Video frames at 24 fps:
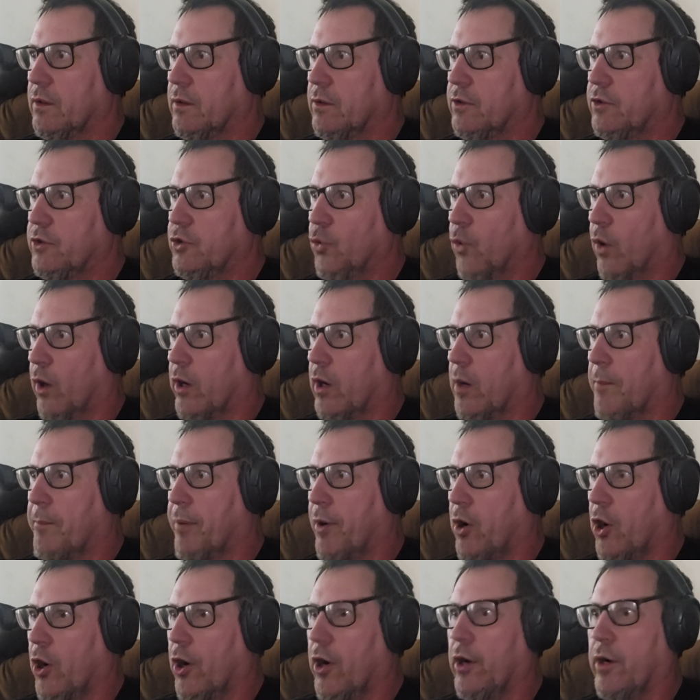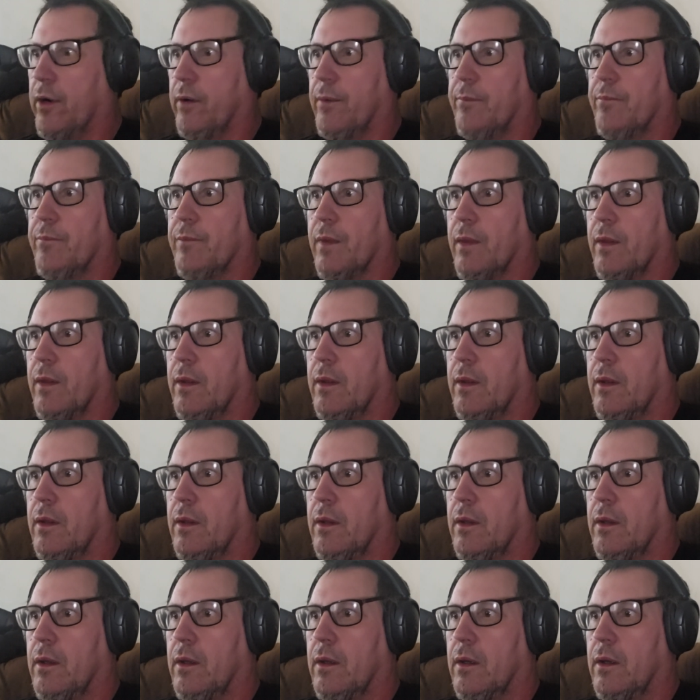you are a part
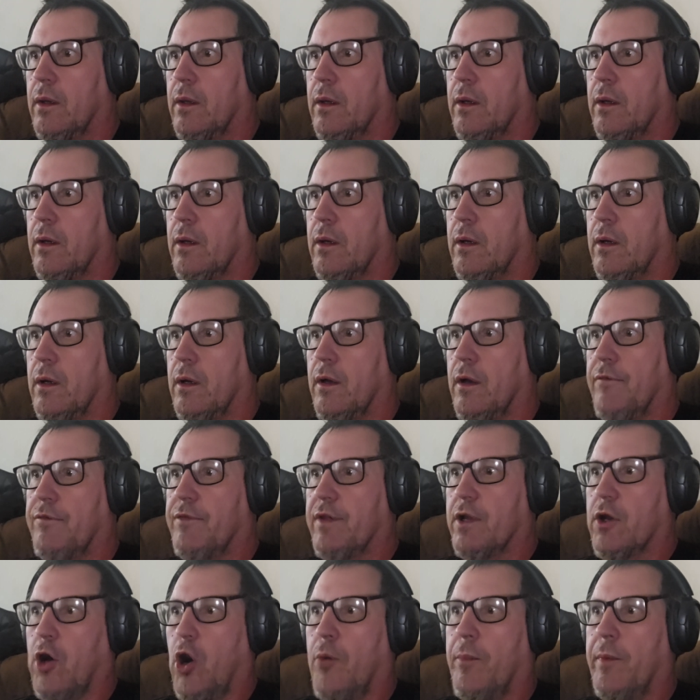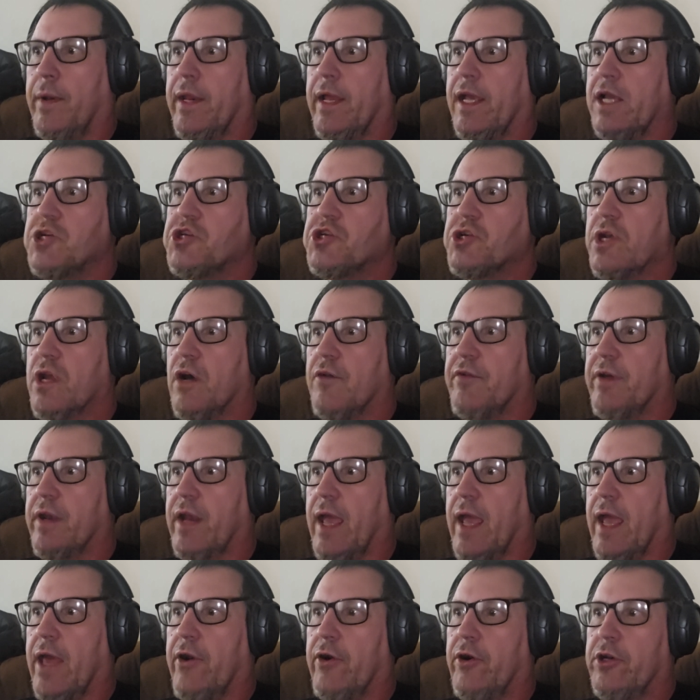of the culmination of an
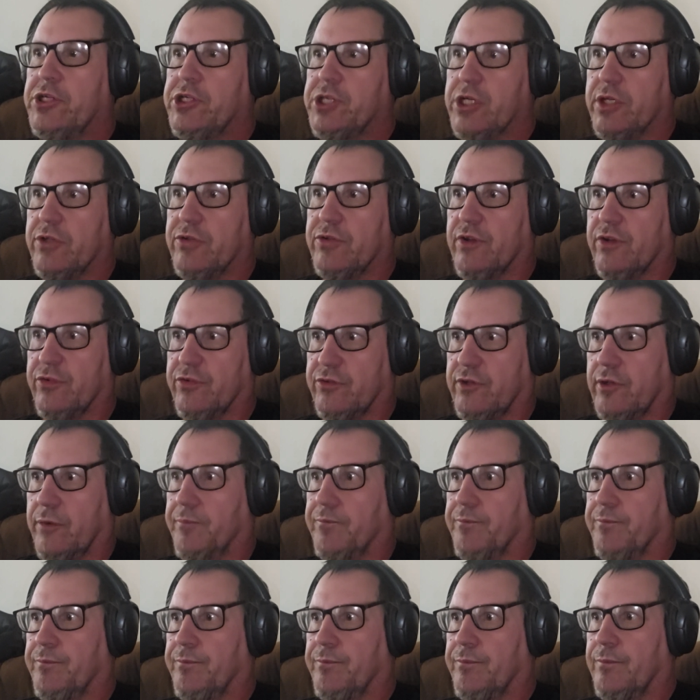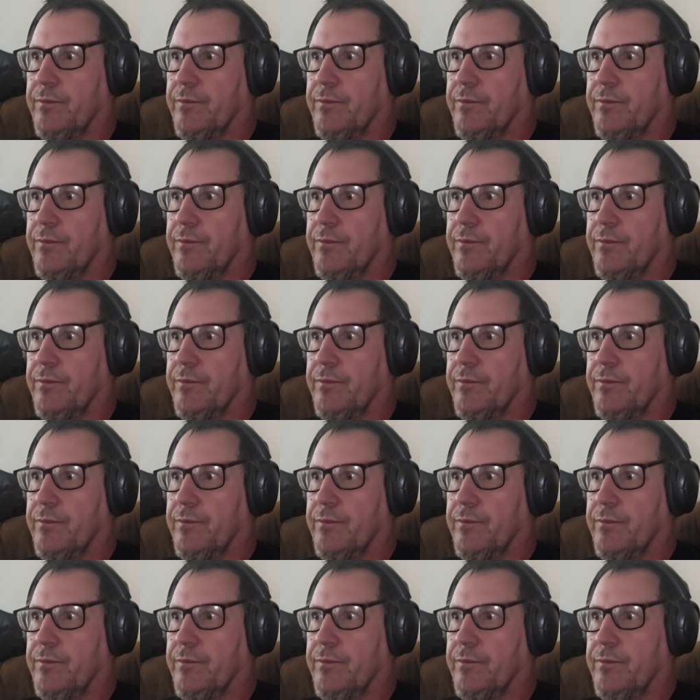energy system